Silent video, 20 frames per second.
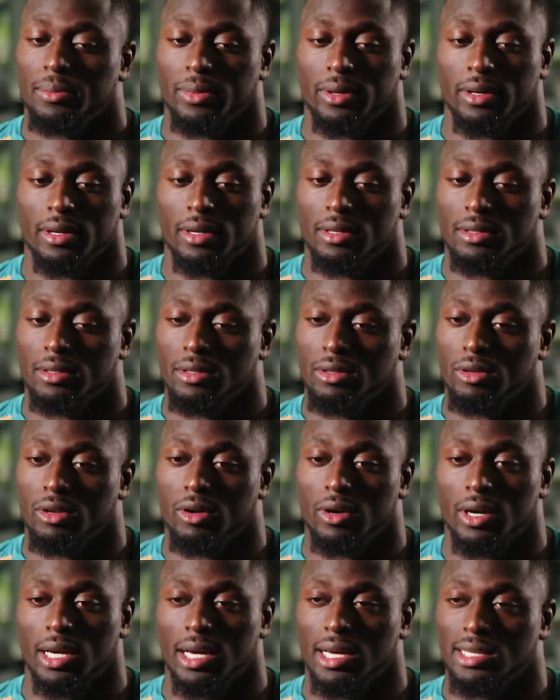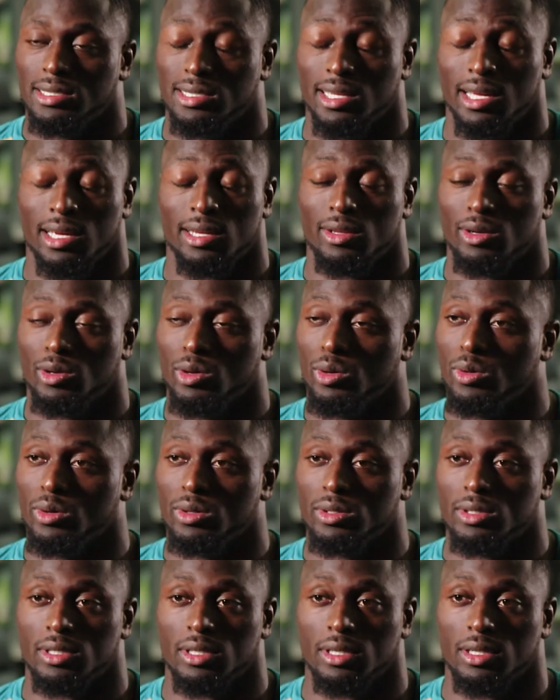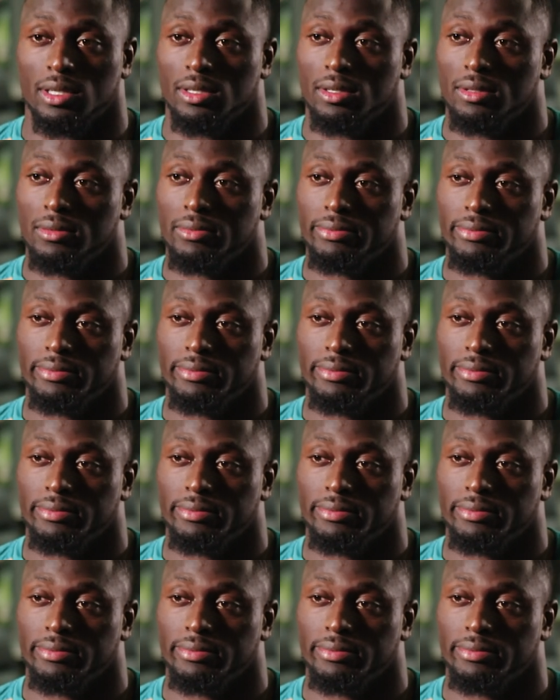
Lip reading: But you know, I stayed the course, and